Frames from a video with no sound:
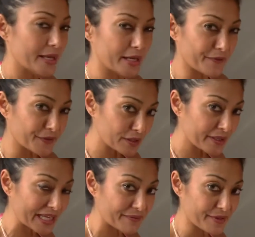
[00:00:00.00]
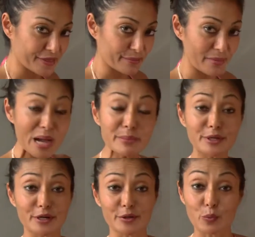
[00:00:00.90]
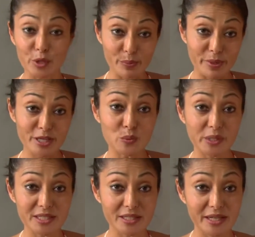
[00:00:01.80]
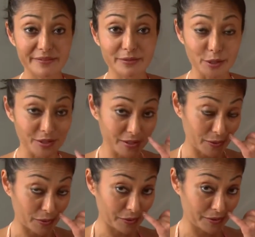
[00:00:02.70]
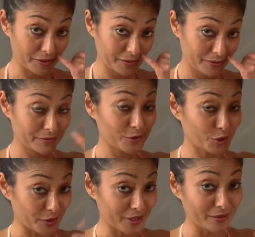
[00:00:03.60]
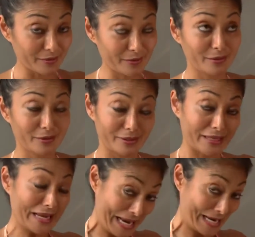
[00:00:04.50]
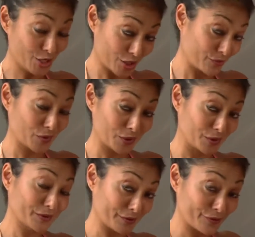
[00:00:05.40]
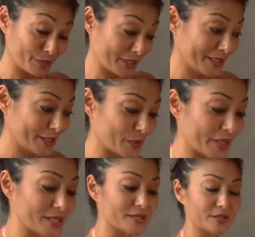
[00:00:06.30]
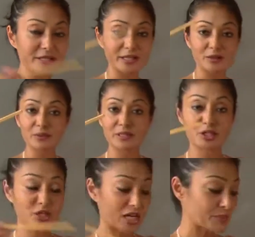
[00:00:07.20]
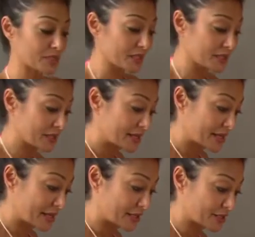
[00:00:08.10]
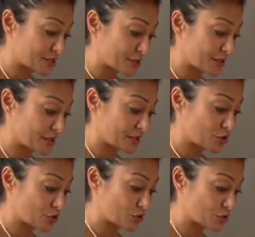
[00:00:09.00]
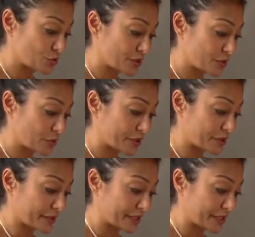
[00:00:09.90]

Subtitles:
Now, if you don't have a thermometer, one of the best ways that I've learned, an old trick in Asian world, or for me anyways, is you take a wooden chopstick and you insert it into the oil.